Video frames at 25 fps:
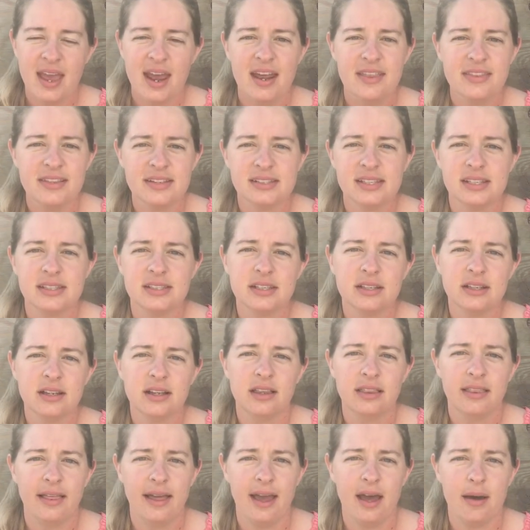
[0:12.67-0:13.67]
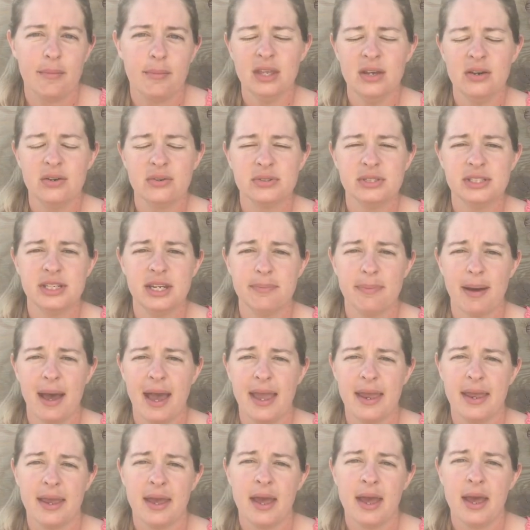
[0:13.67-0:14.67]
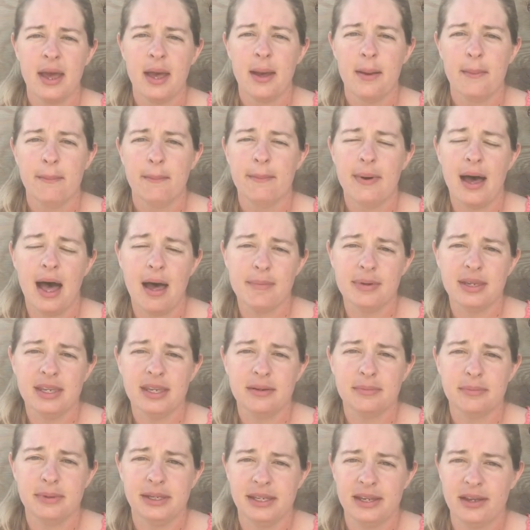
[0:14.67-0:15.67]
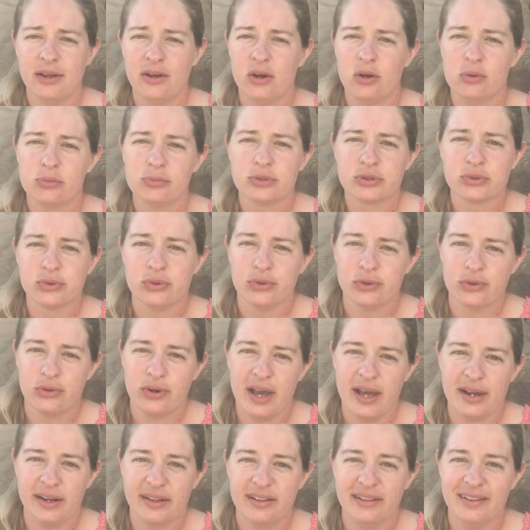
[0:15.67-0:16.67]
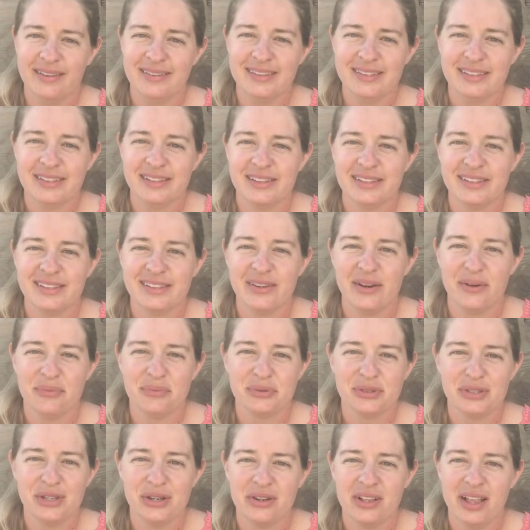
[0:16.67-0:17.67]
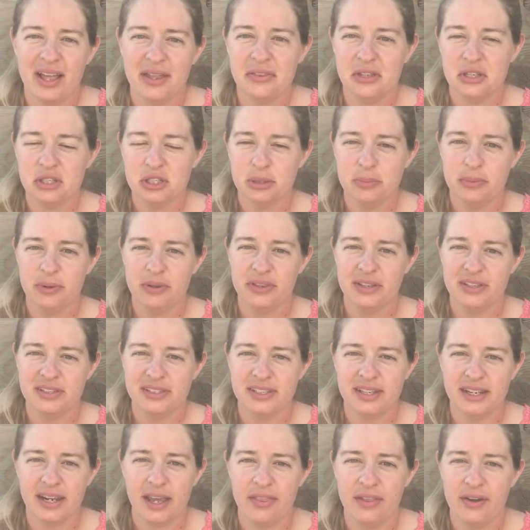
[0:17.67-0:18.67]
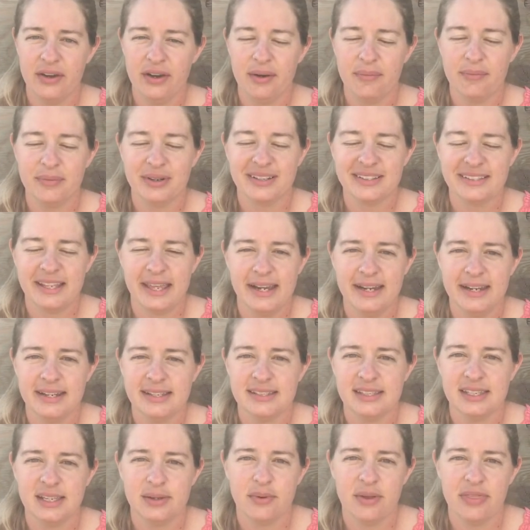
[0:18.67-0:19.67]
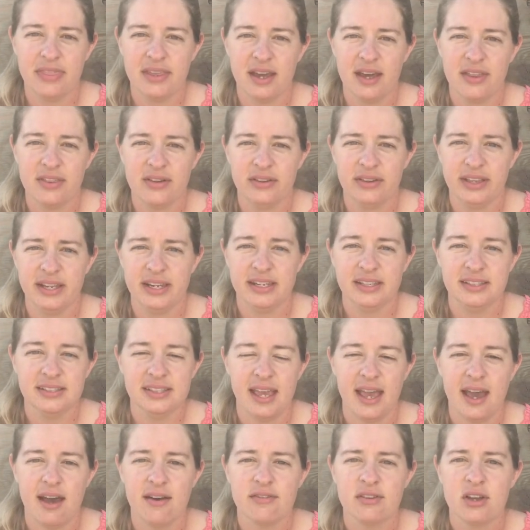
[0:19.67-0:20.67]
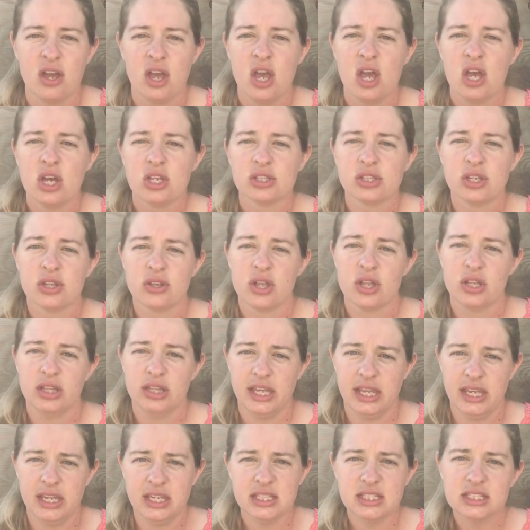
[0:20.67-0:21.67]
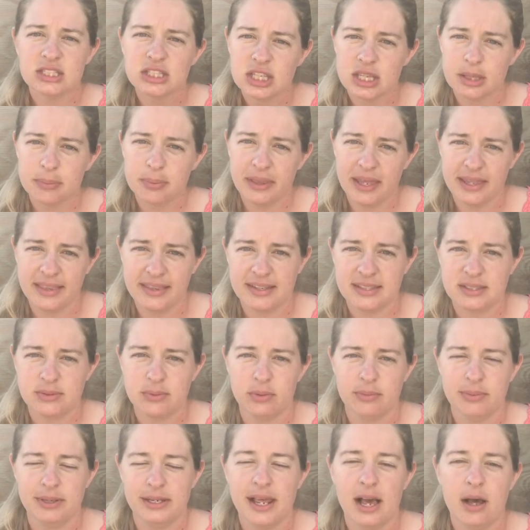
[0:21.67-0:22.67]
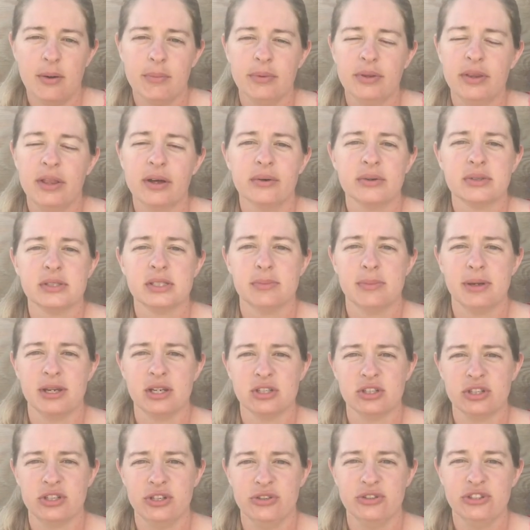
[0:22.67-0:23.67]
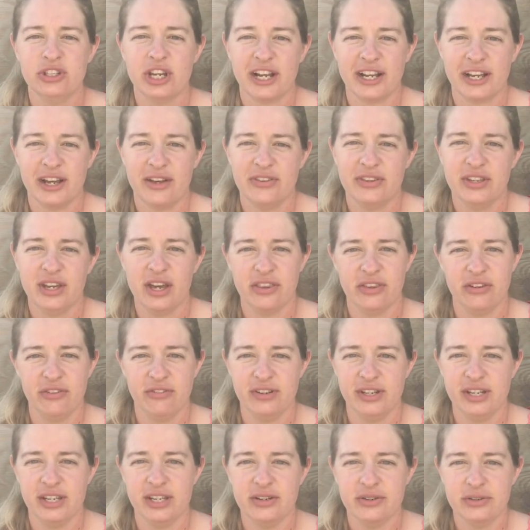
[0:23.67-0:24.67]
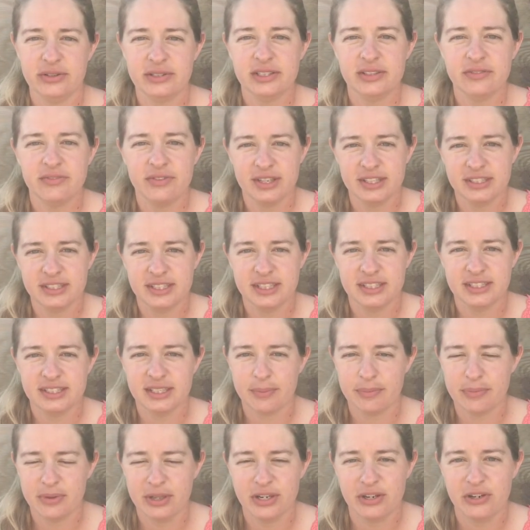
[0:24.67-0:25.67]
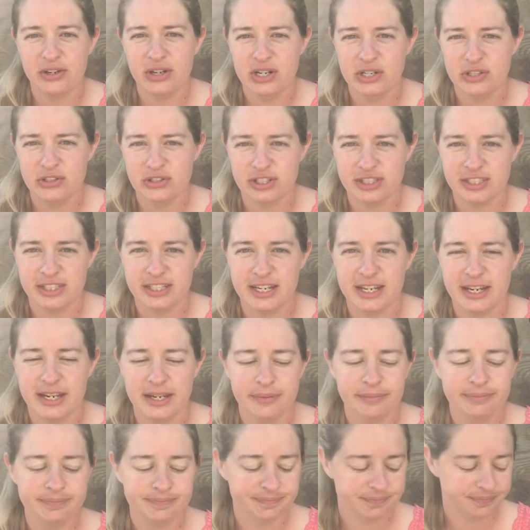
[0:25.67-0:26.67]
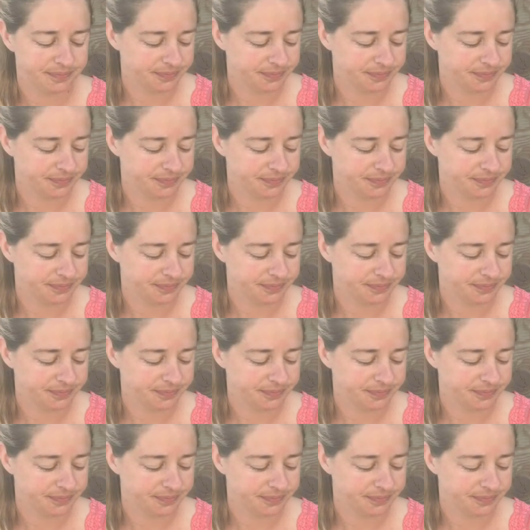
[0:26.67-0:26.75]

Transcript: And this is a collab hosted by Mommy and Mia Homeschool Chronicles. So I'm so glad that she put this together. I'm excited to see what the other ladies have. So the link to the playlist will be down below, so make sure you check out the other videos if this is something you're interested in.